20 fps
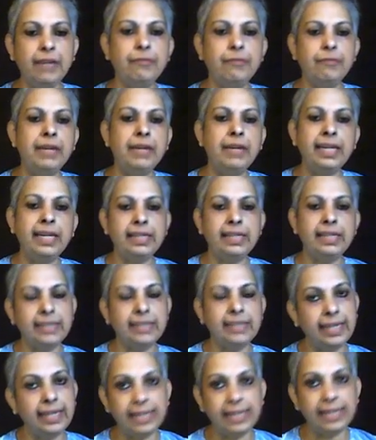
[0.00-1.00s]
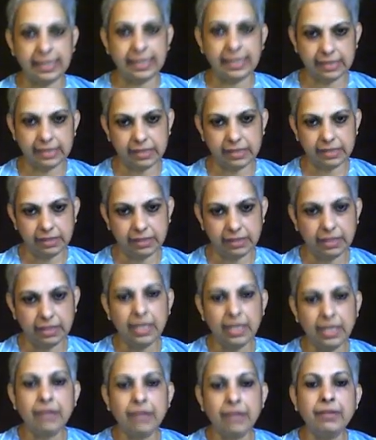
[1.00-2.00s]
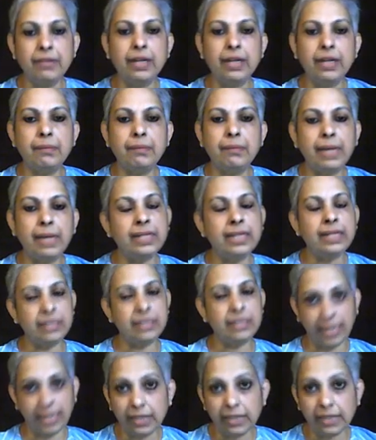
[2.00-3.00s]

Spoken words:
where none existed. I'll